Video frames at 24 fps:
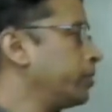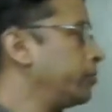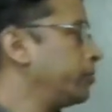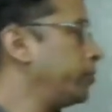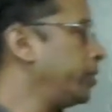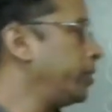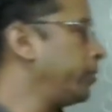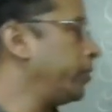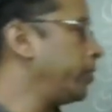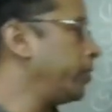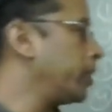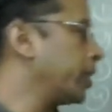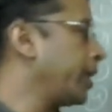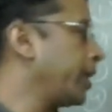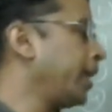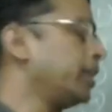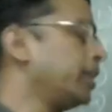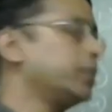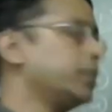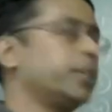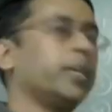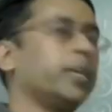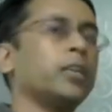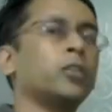we will
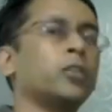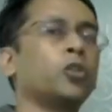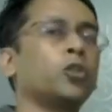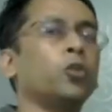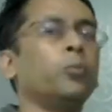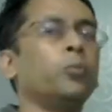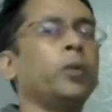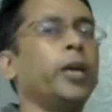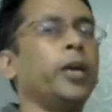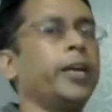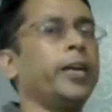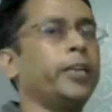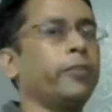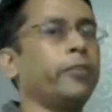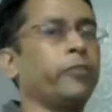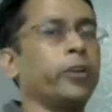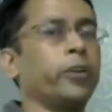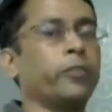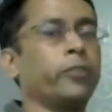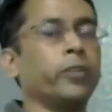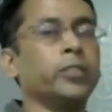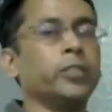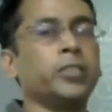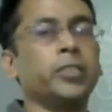get the cumulative
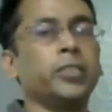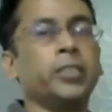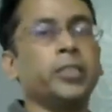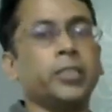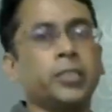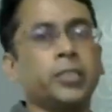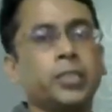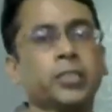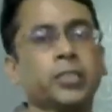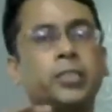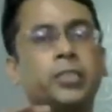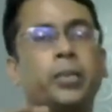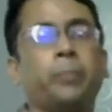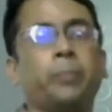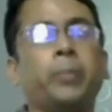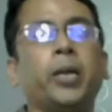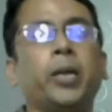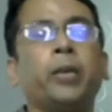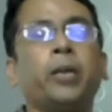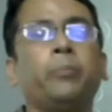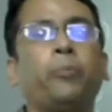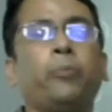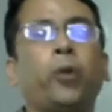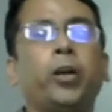frequency. This is the
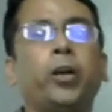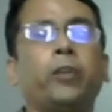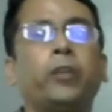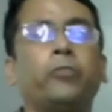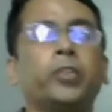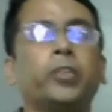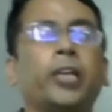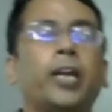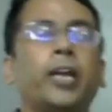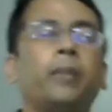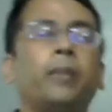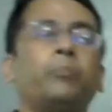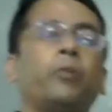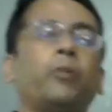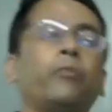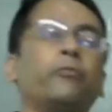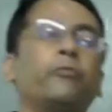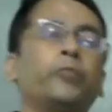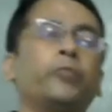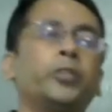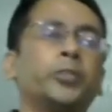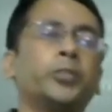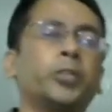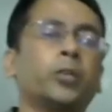main point with help of
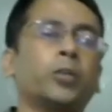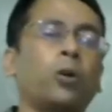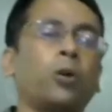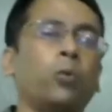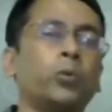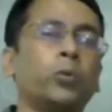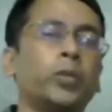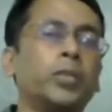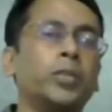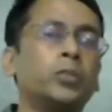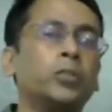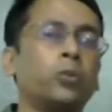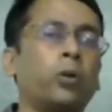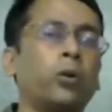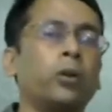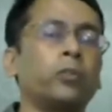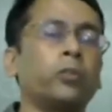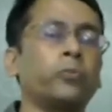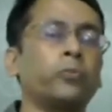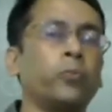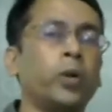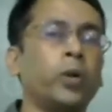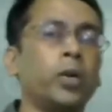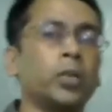which the counting sort
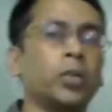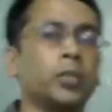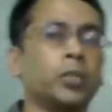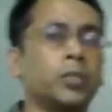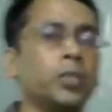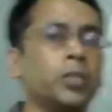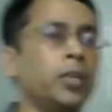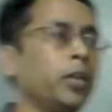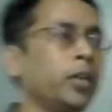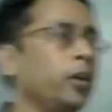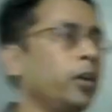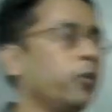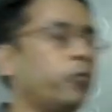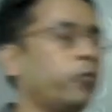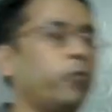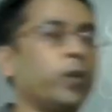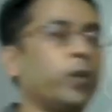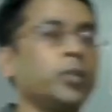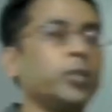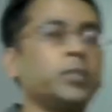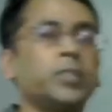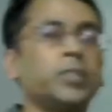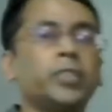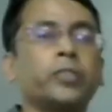works.
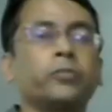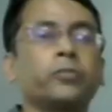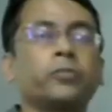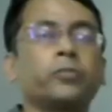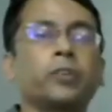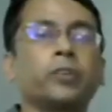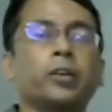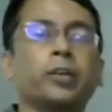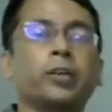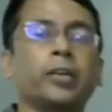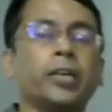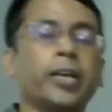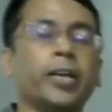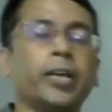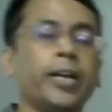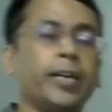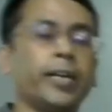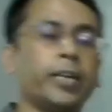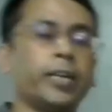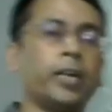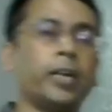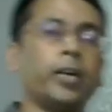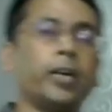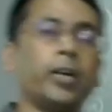First it create
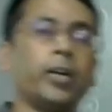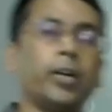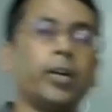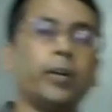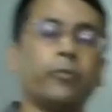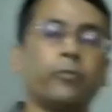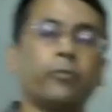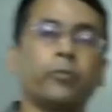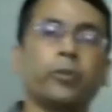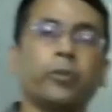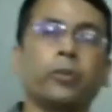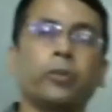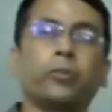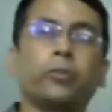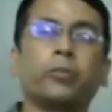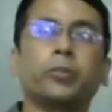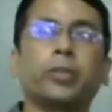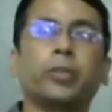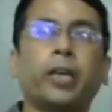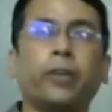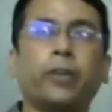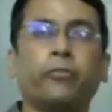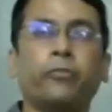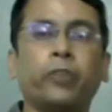a
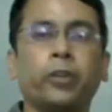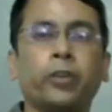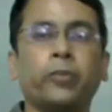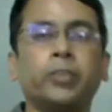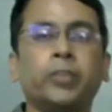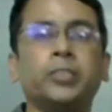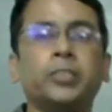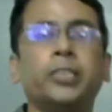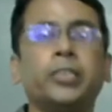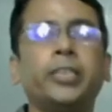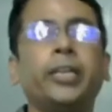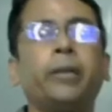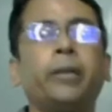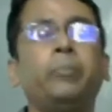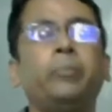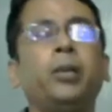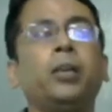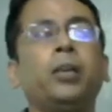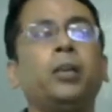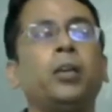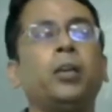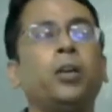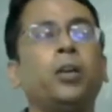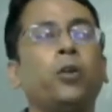frequency
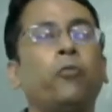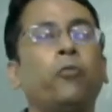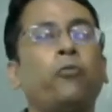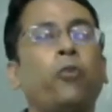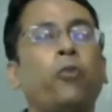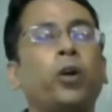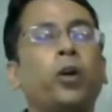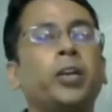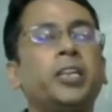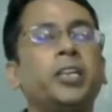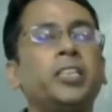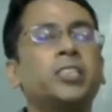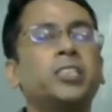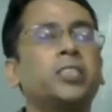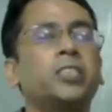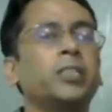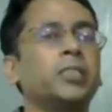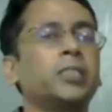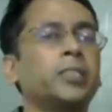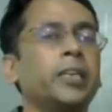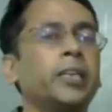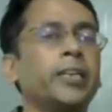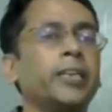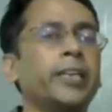table for each
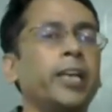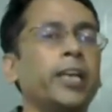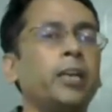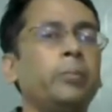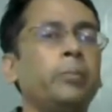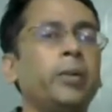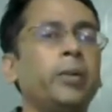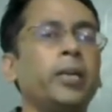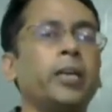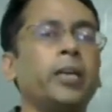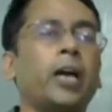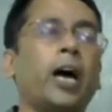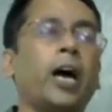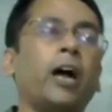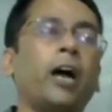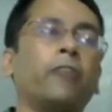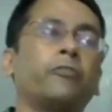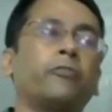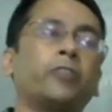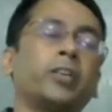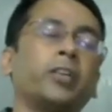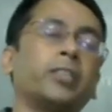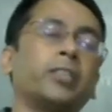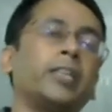distinct element.
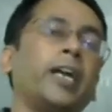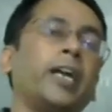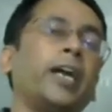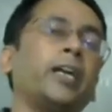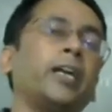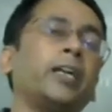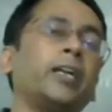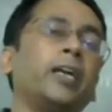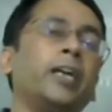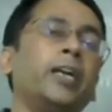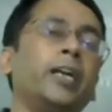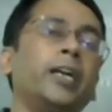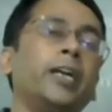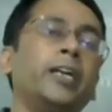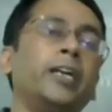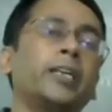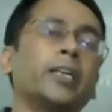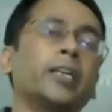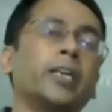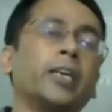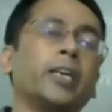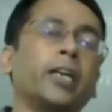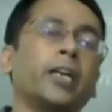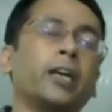After that it
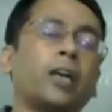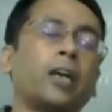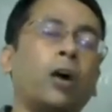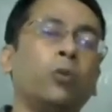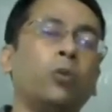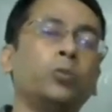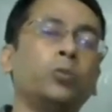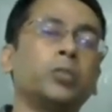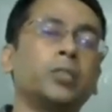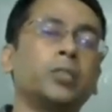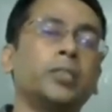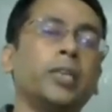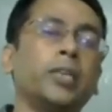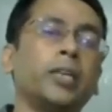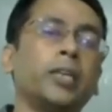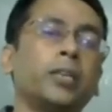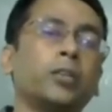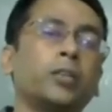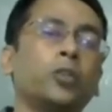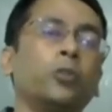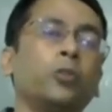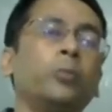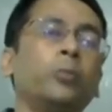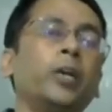counts the
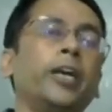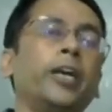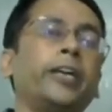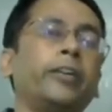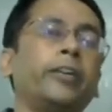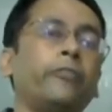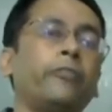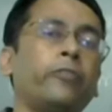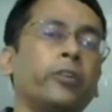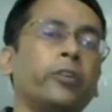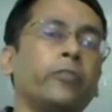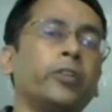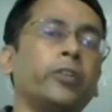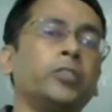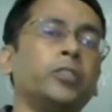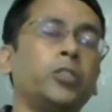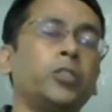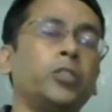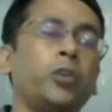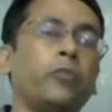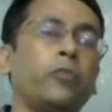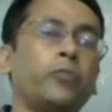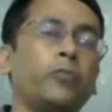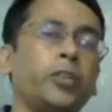cumulative
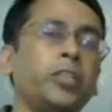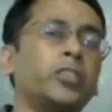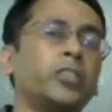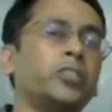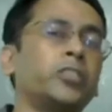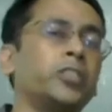frequency of each